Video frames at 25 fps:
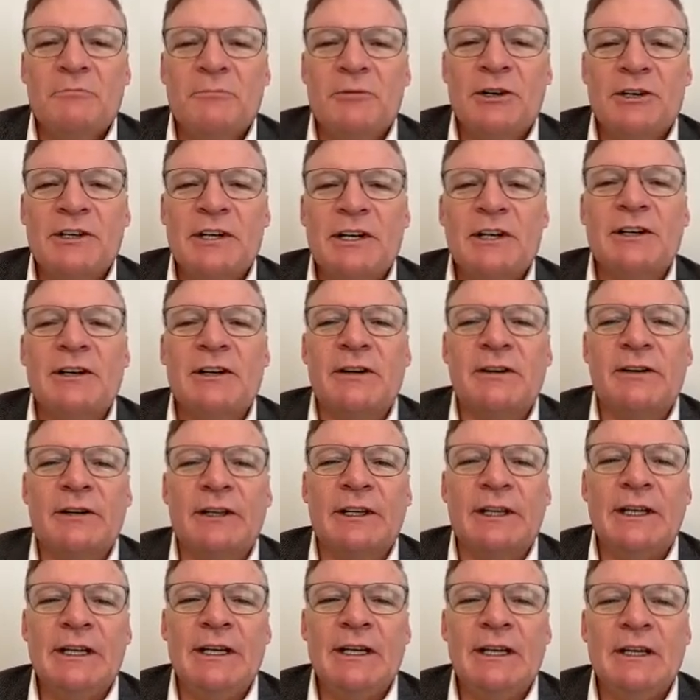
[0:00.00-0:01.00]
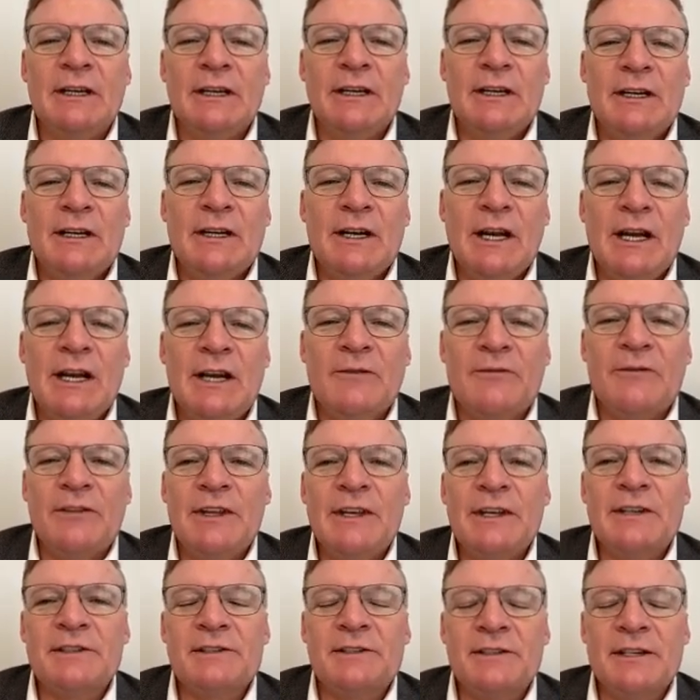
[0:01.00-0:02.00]
particularly if
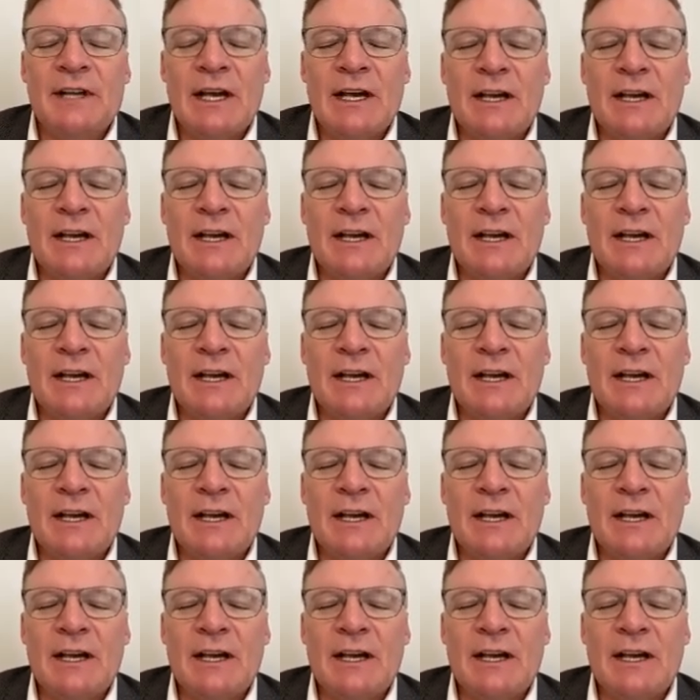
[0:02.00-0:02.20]
this